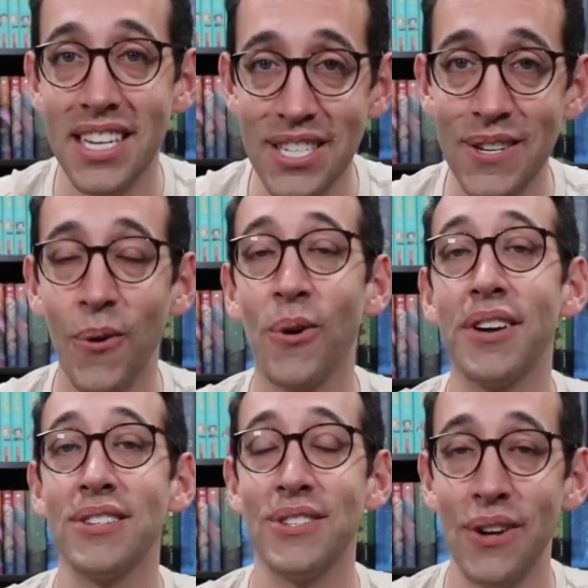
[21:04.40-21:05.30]

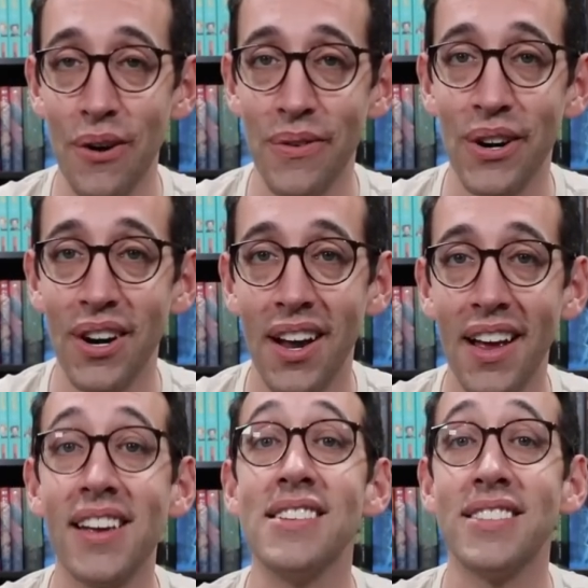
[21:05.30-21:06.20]
Discord server
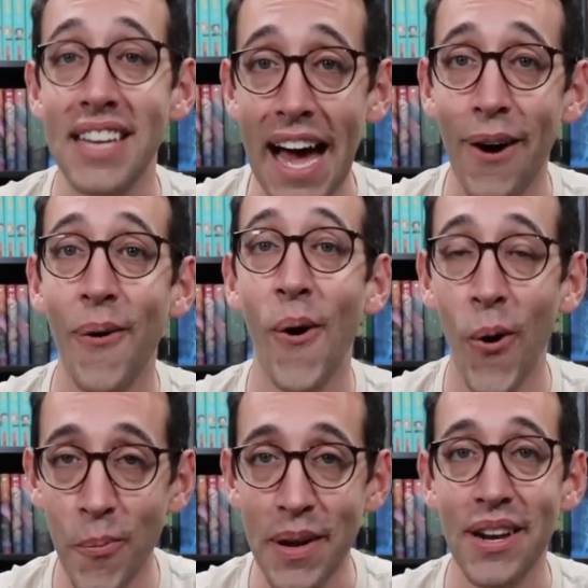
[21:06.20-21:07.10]
is now
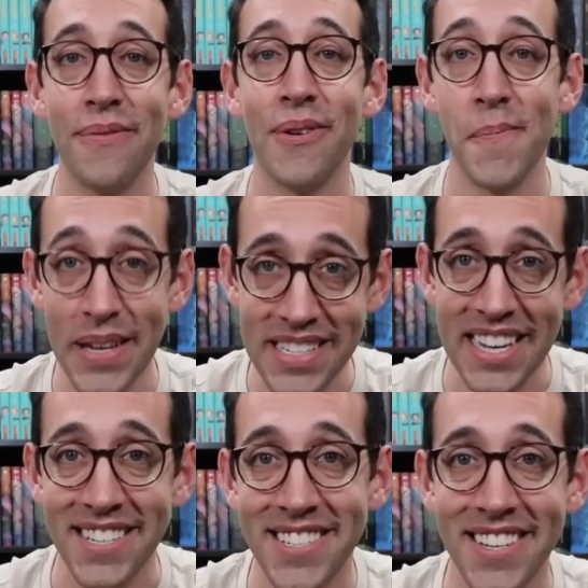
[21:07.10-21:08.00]
open for
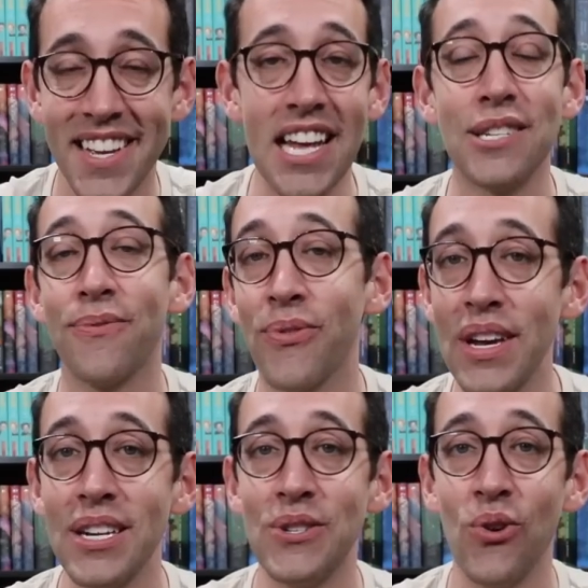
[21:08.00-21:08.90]
business. It's free
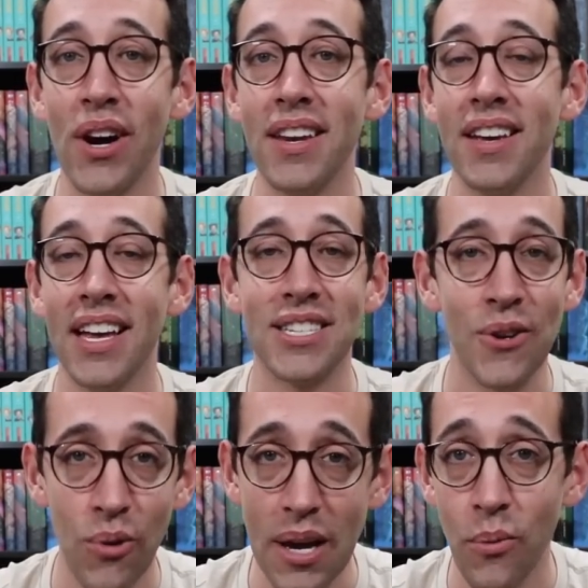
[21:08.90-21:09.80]
to join. It's a
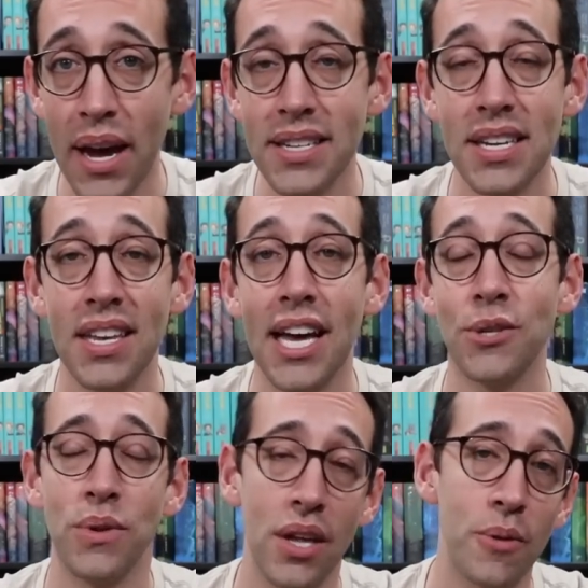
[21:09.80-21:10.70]
great way to connect
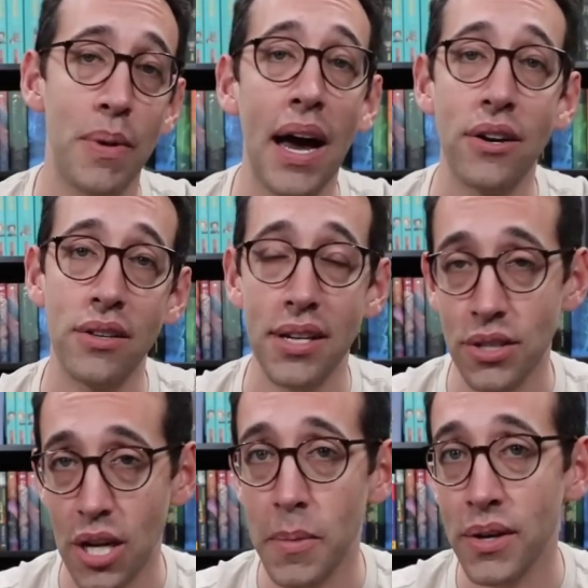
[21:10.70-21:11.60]
with other Potter Collector
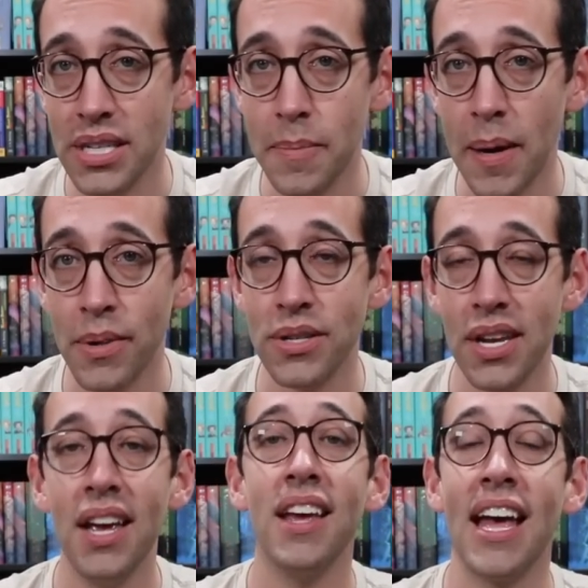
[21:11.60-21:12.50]
community members
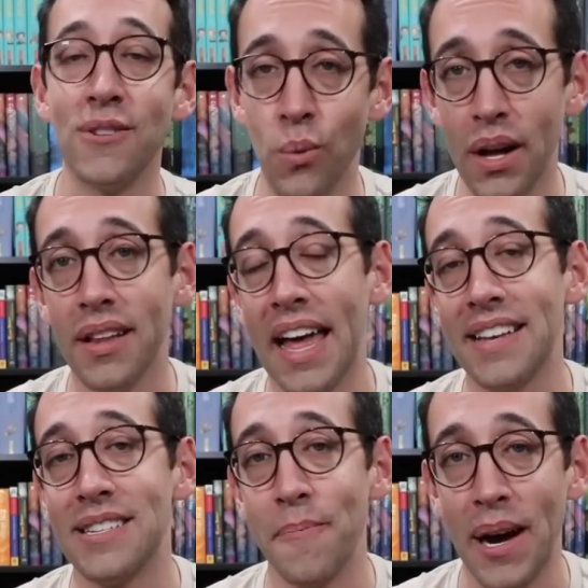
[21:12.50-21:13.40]
as well
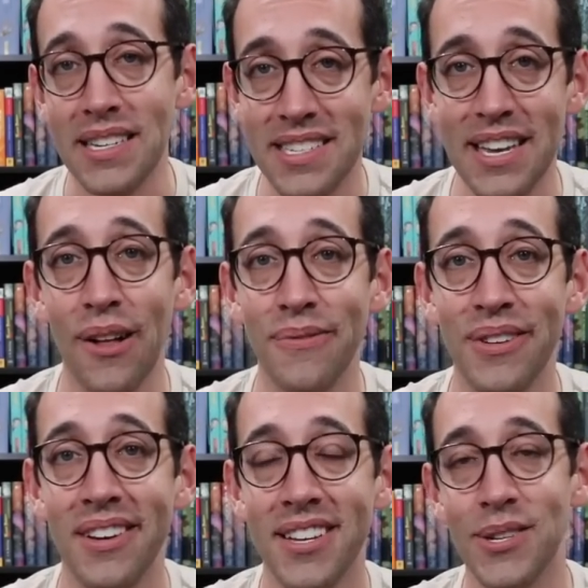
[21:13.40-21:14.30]
as myself.
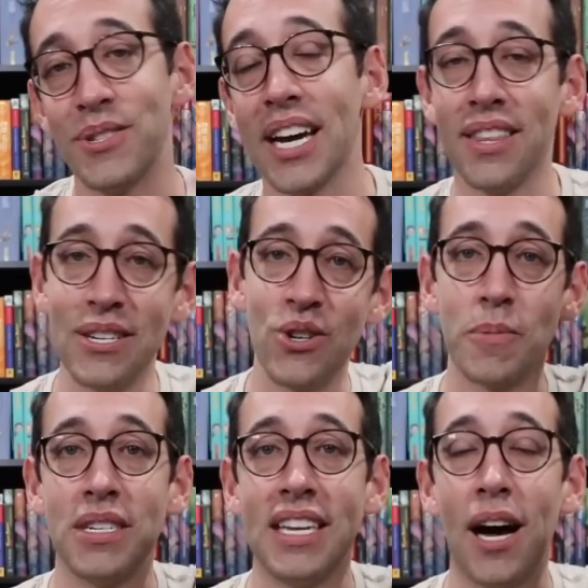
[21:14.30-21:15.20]
So check the
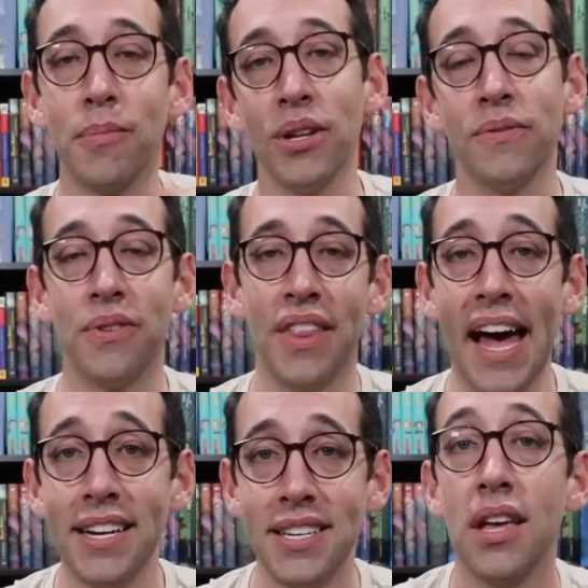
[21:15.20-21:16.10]
description down below for
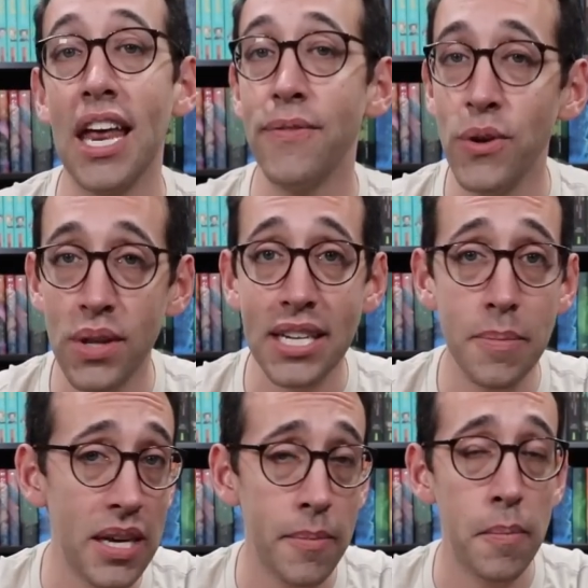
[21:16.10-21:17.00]
that. And if you would like to
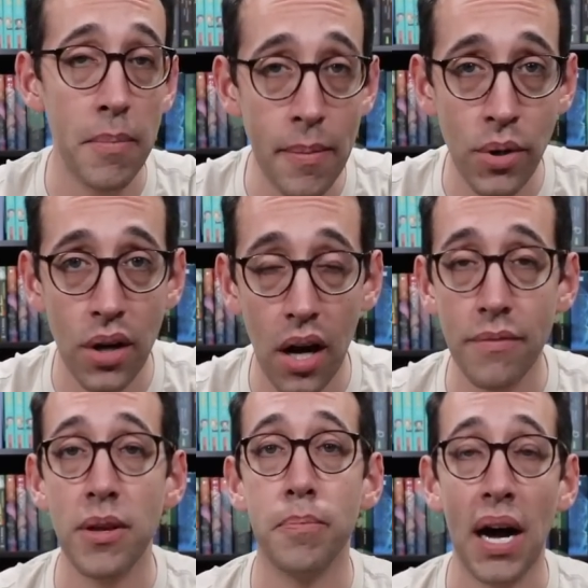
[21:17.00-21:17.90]
become a member
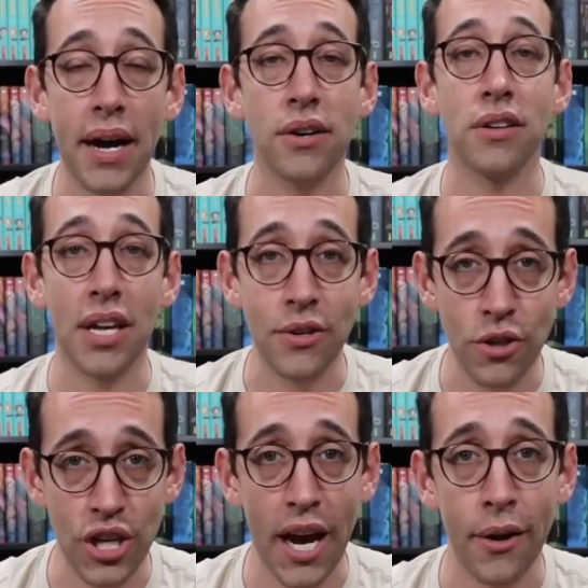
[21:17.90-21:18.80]
of the Potter Collector
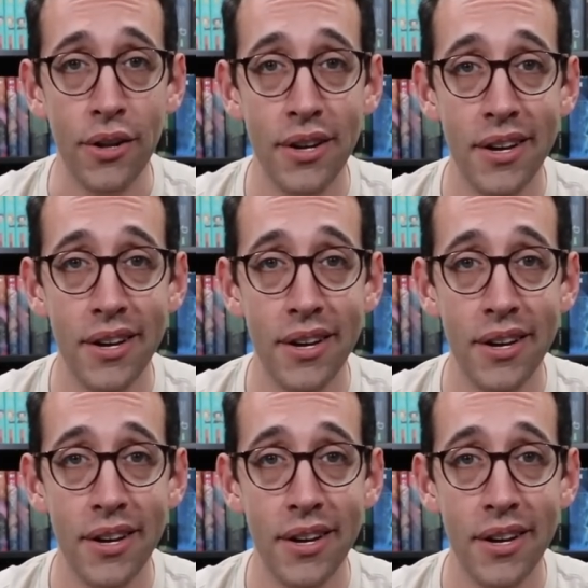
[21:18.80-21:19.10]
channel,